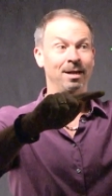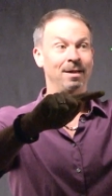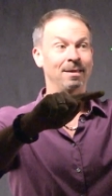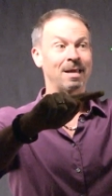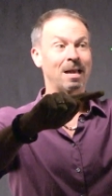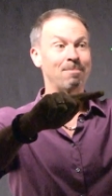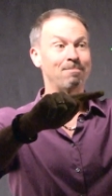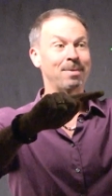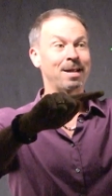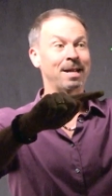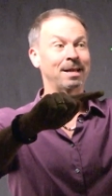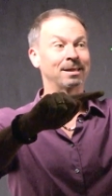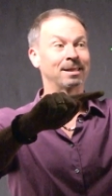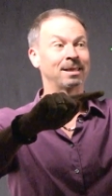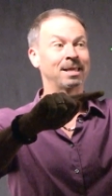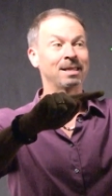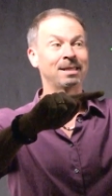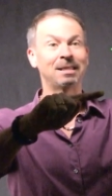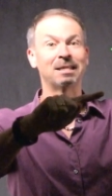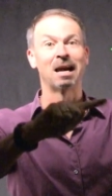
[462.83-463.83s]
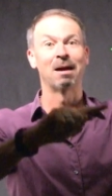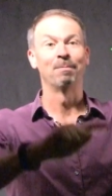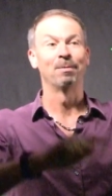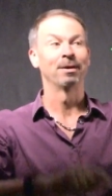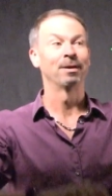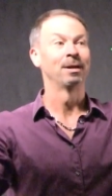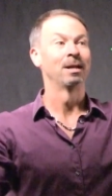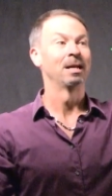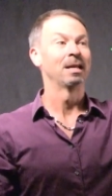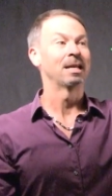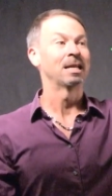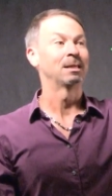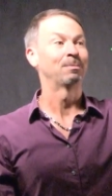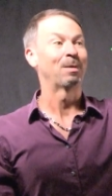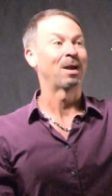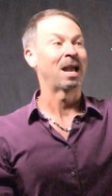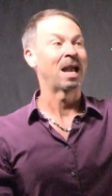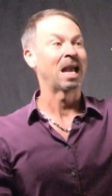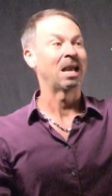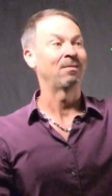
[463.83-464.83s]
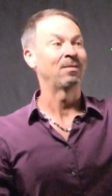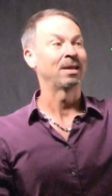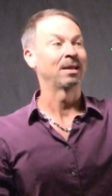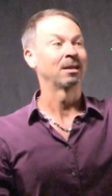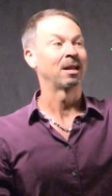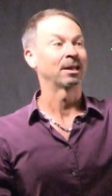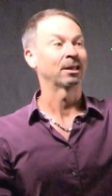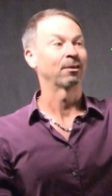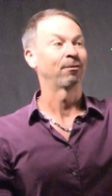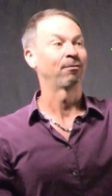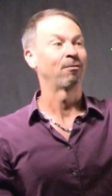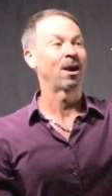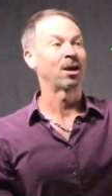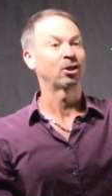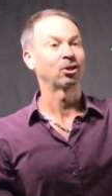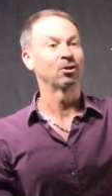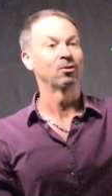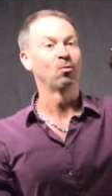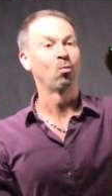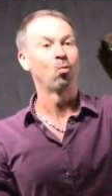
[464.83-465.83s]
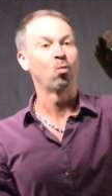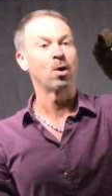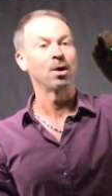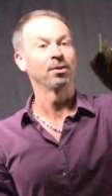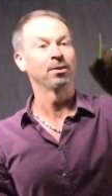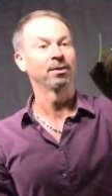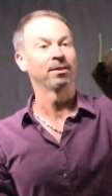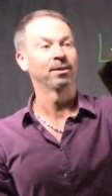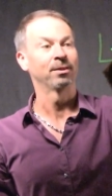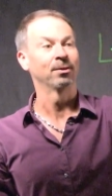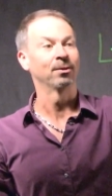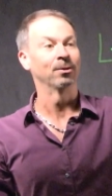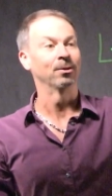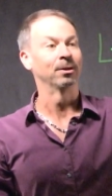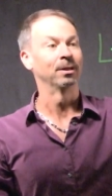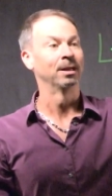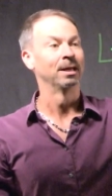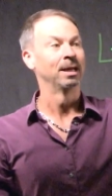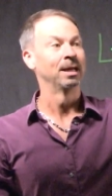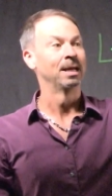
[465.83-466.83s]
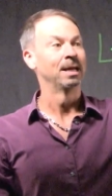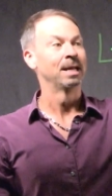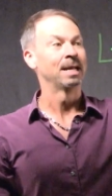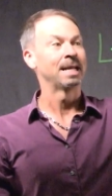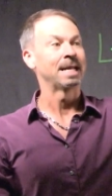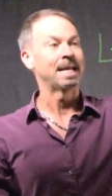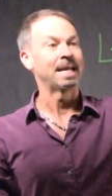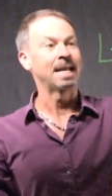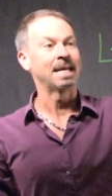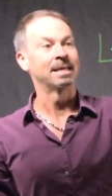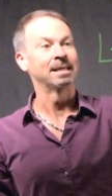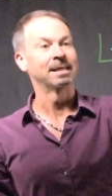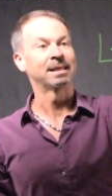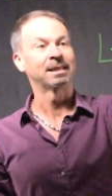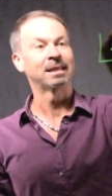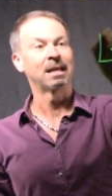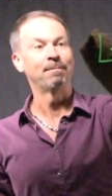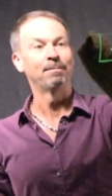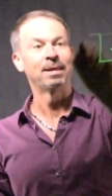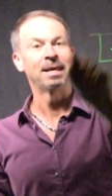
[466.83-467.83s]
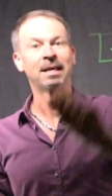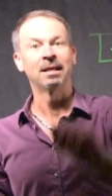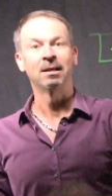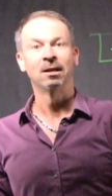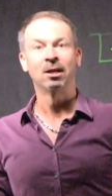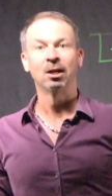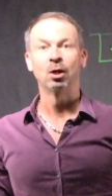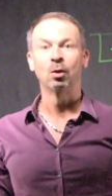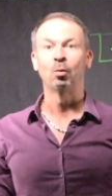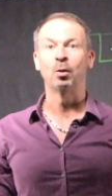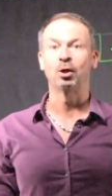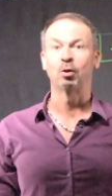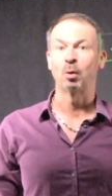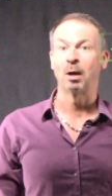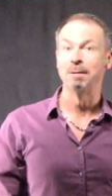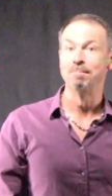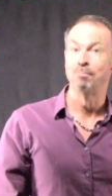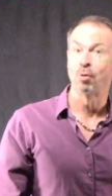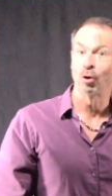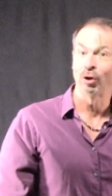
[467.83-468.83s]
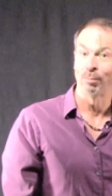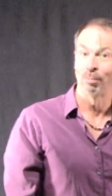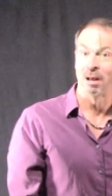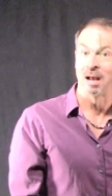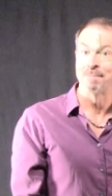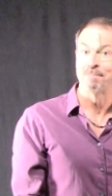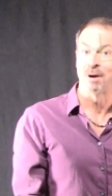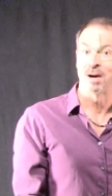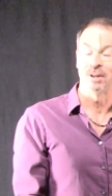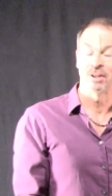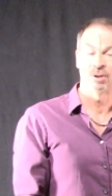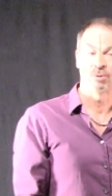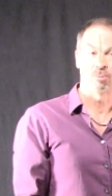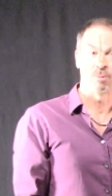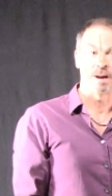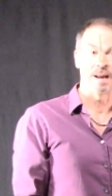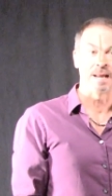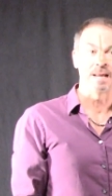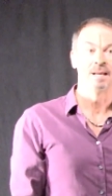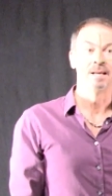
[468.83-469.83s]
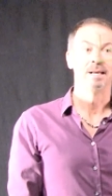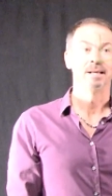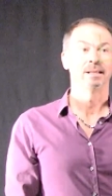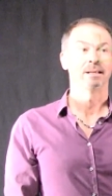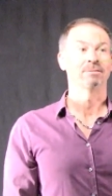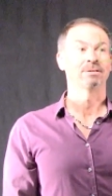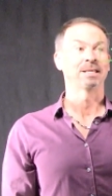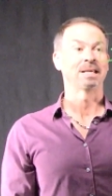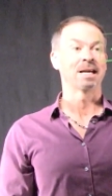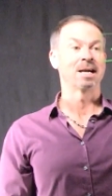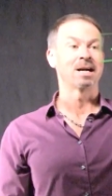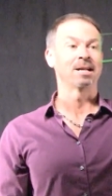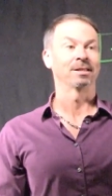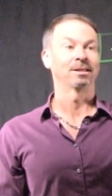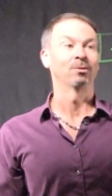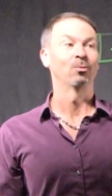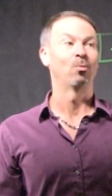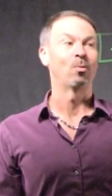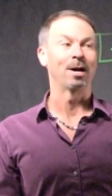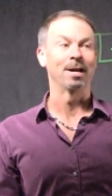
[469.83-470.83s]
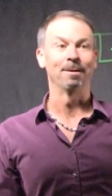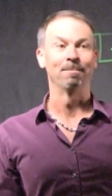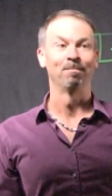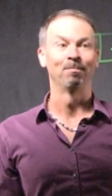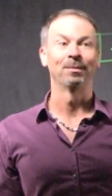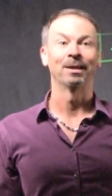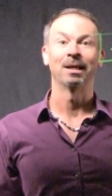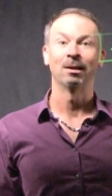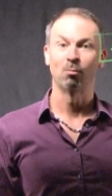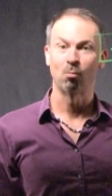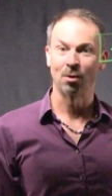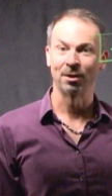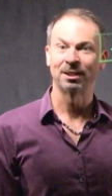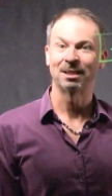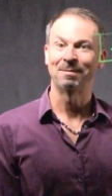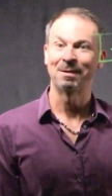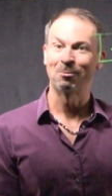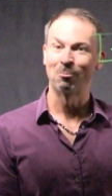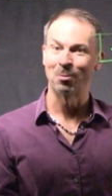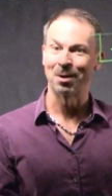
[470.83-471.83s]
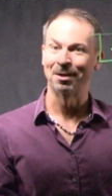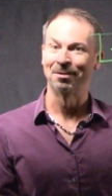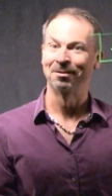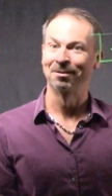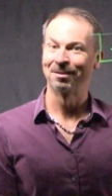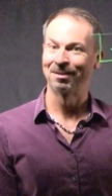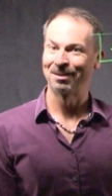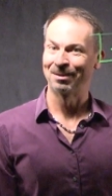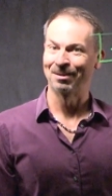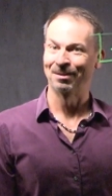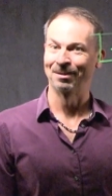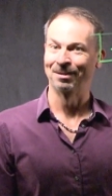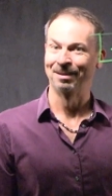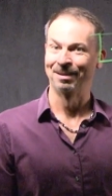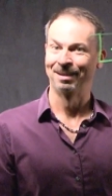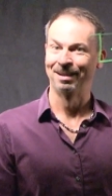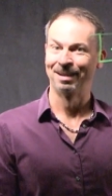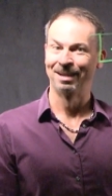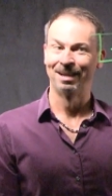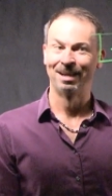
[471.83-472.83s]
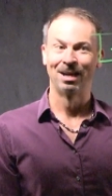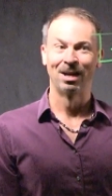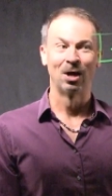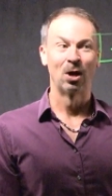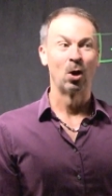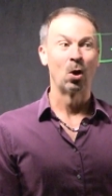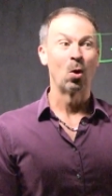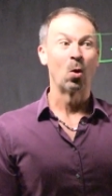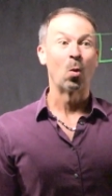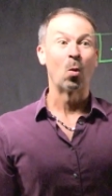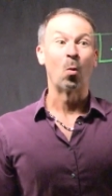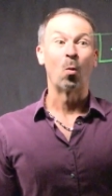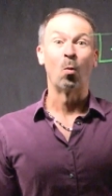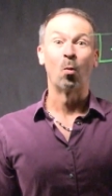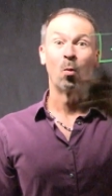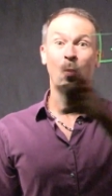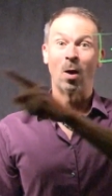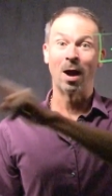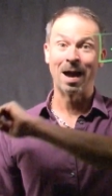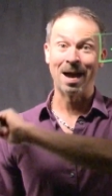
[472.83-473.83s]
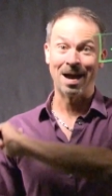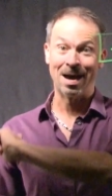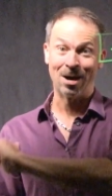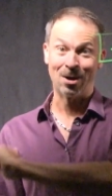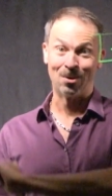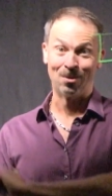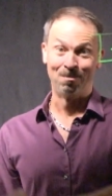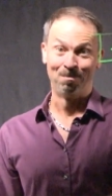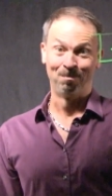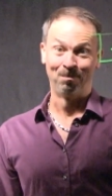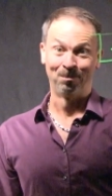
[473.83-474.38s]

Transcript: That means this number is behaving like the fraction 1 third. It is something which when multiplied by 3 gives the answer 1. It wants to be 1 third. Wow.